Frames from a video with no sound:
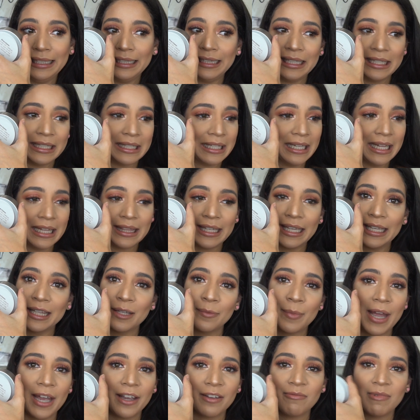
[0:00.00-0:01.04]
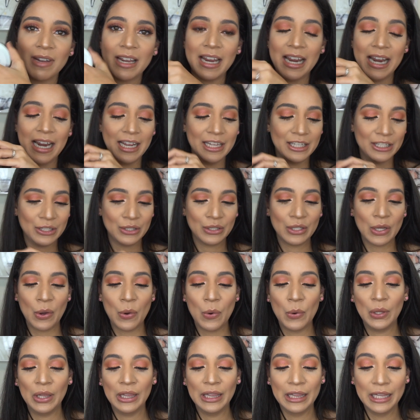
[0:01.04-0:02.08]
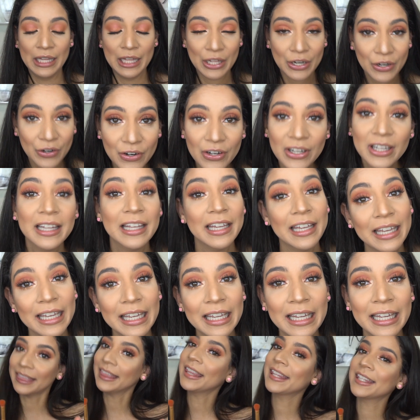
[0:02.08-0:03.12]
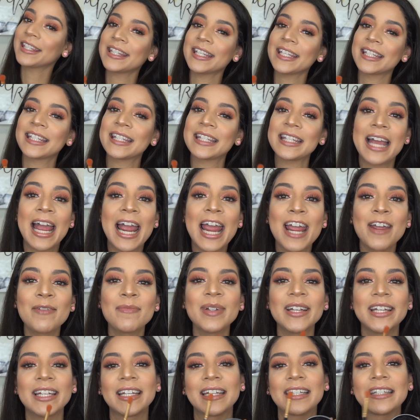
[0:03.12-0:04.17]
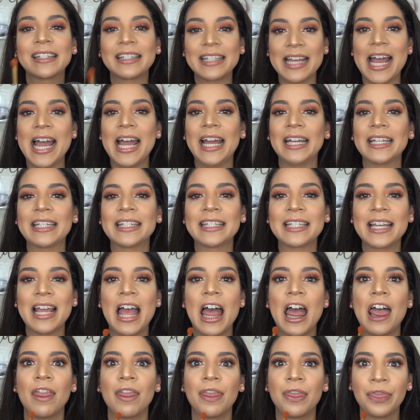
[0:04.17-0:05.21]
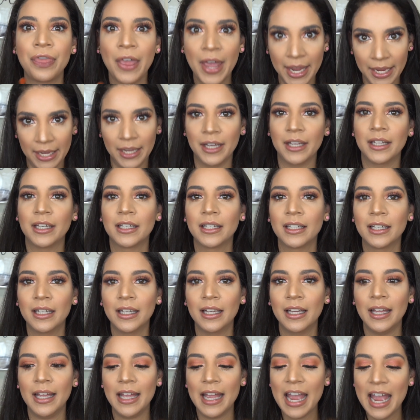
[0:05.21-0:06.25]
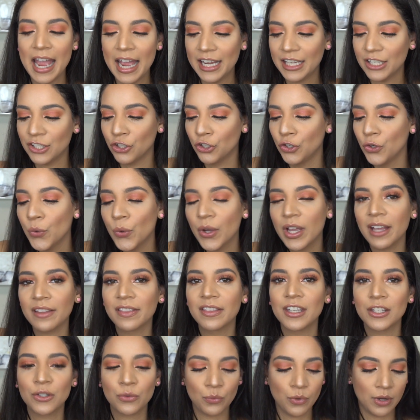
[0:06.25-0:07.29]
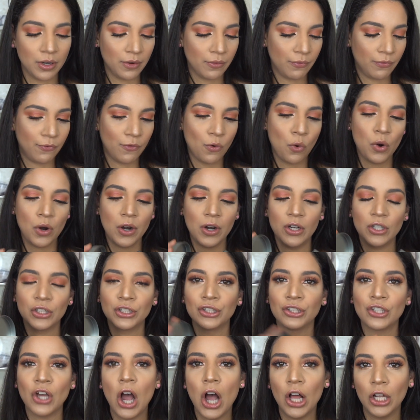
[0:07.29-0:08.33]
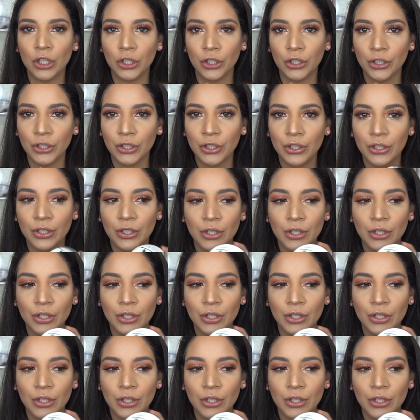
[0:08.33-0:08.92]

There's nothing in the back of my hands. So literally, it's the same exact thing. And you get this one for $1.